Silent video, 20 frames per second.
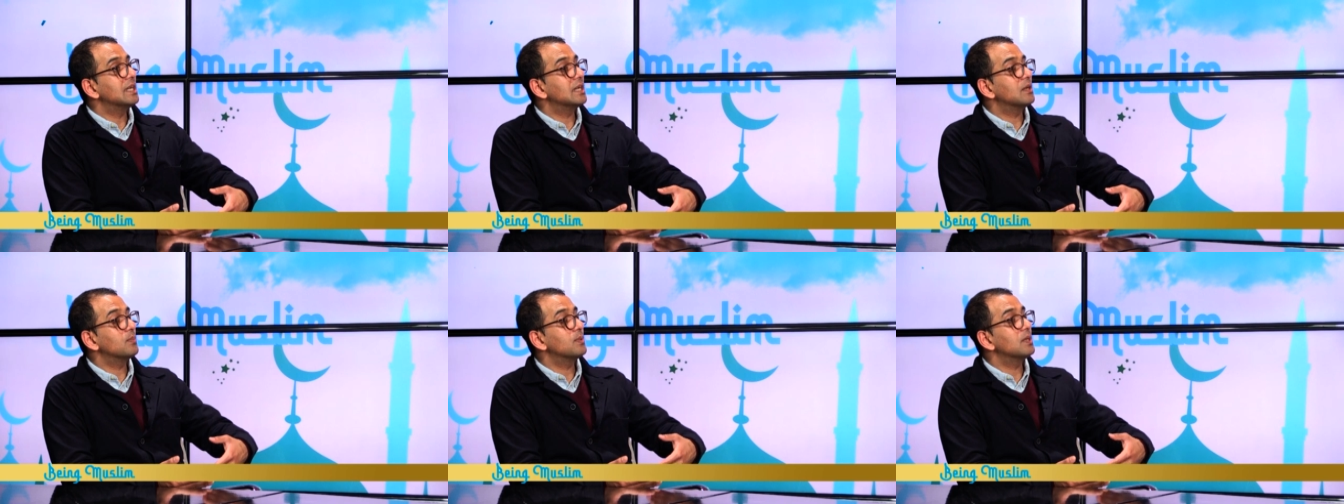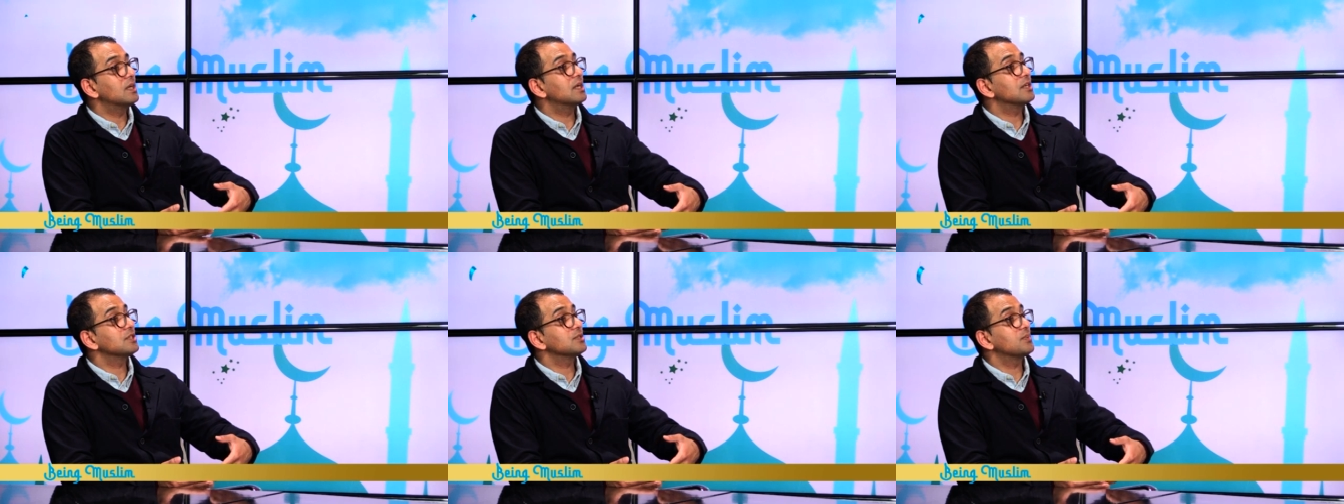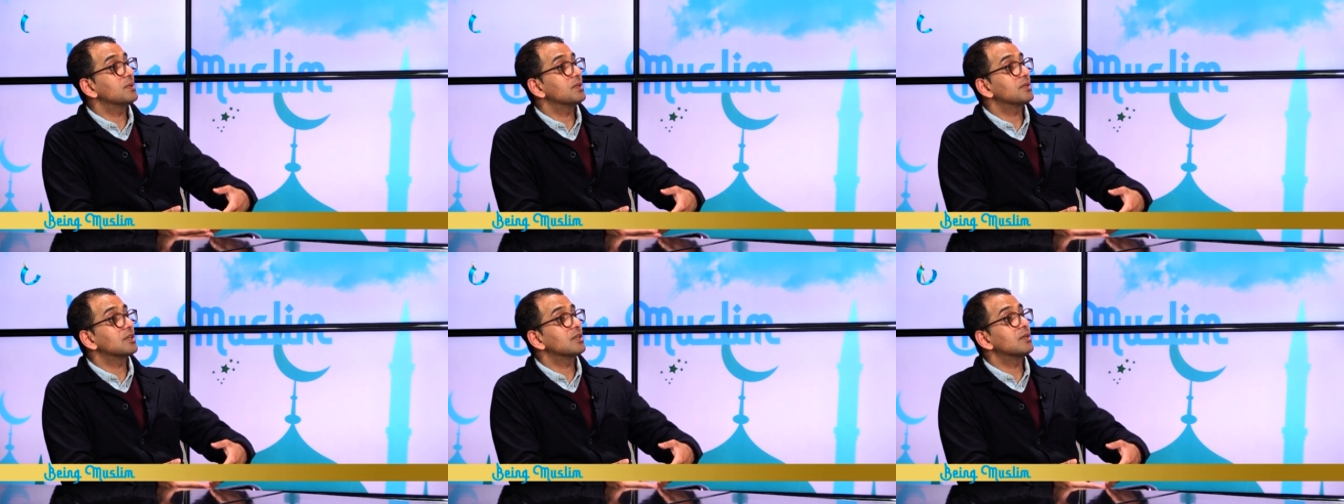and we ask
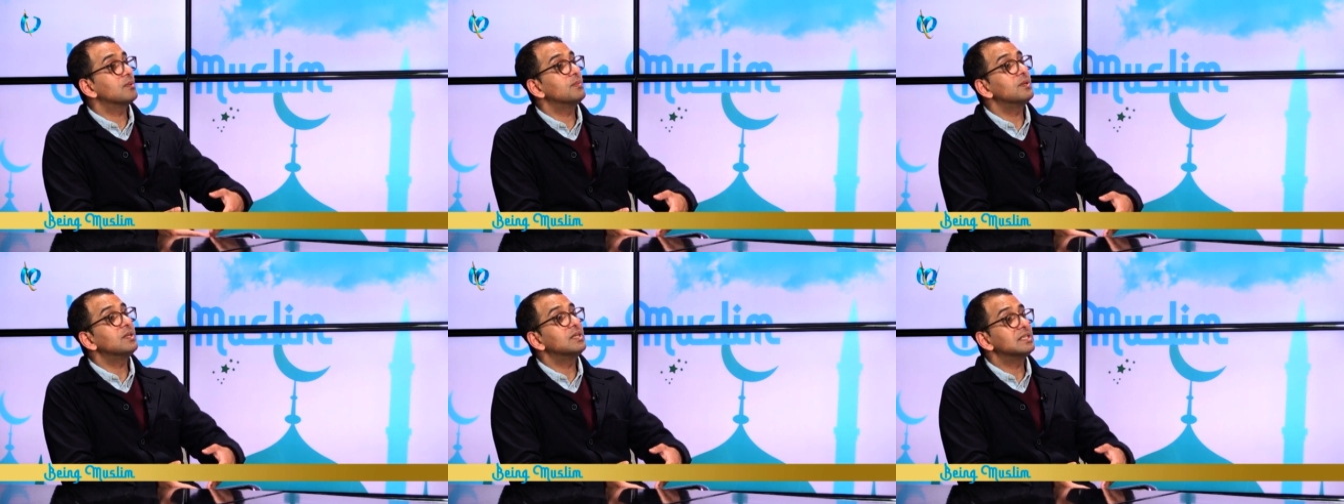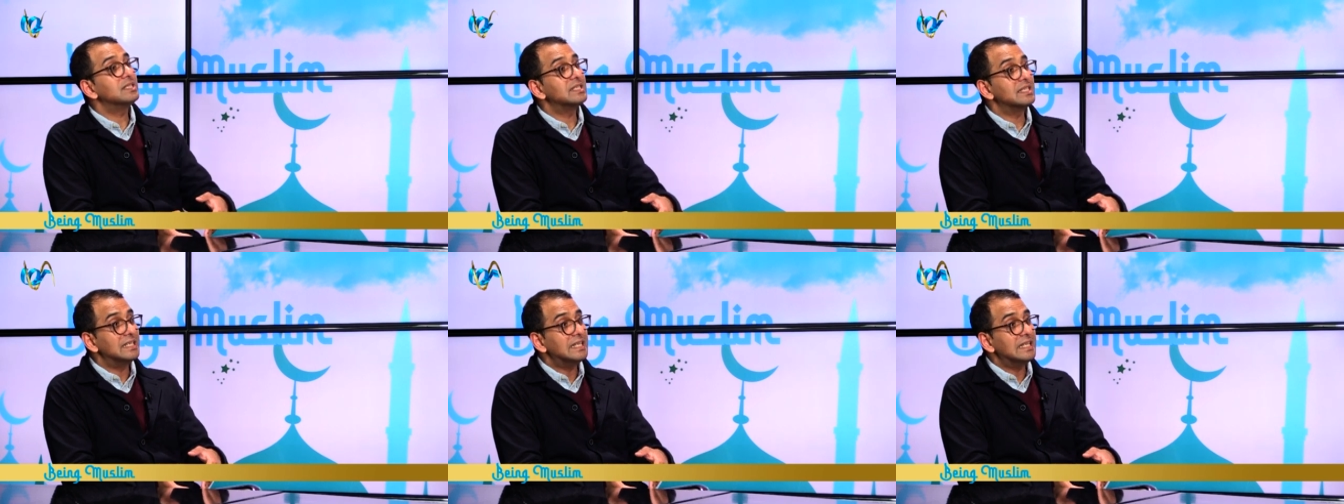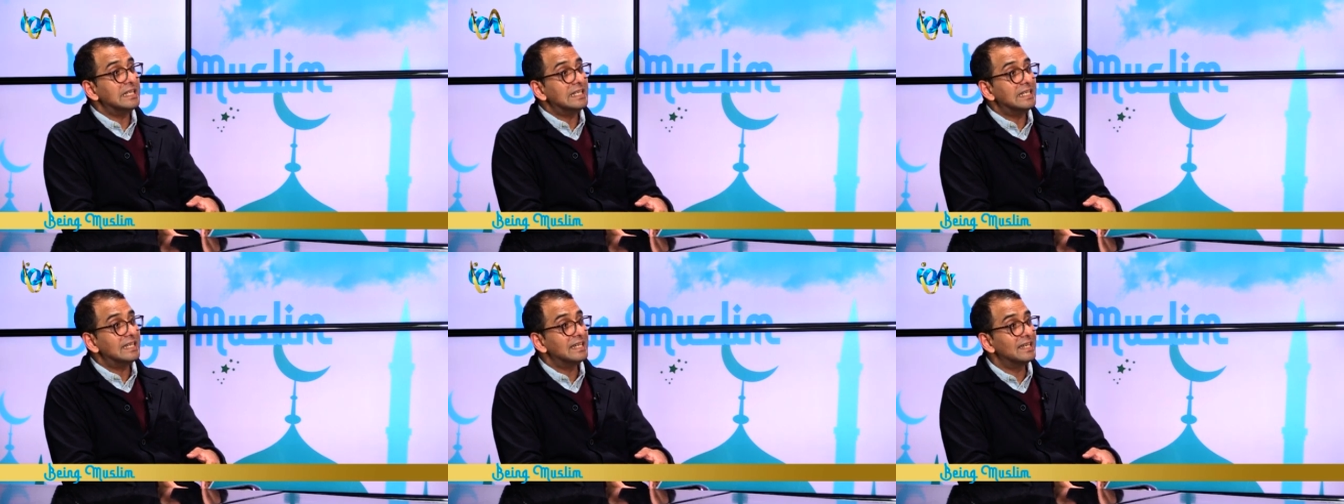what the community
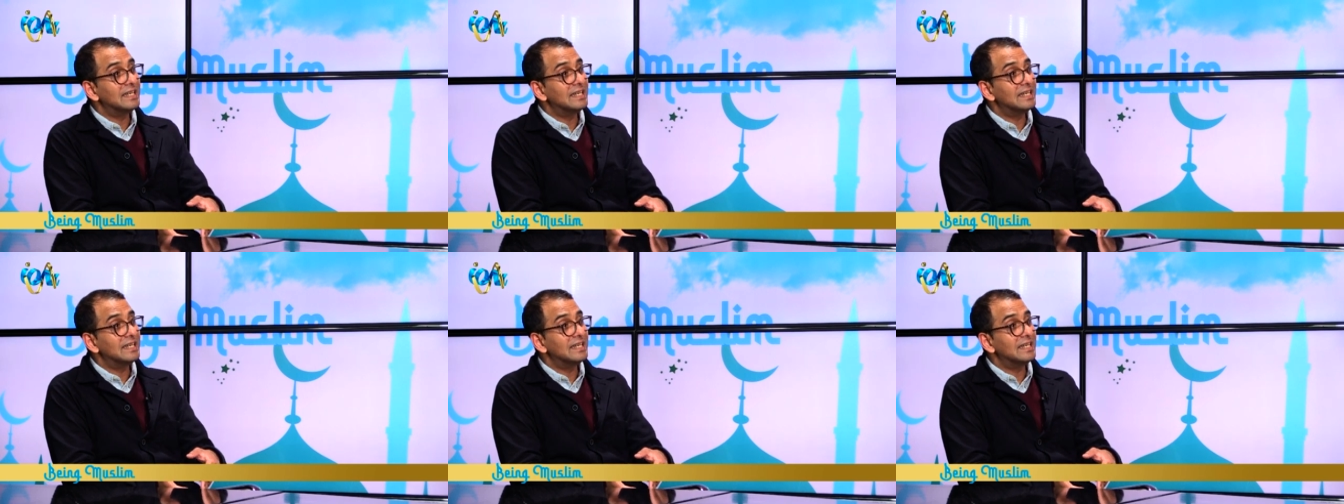need,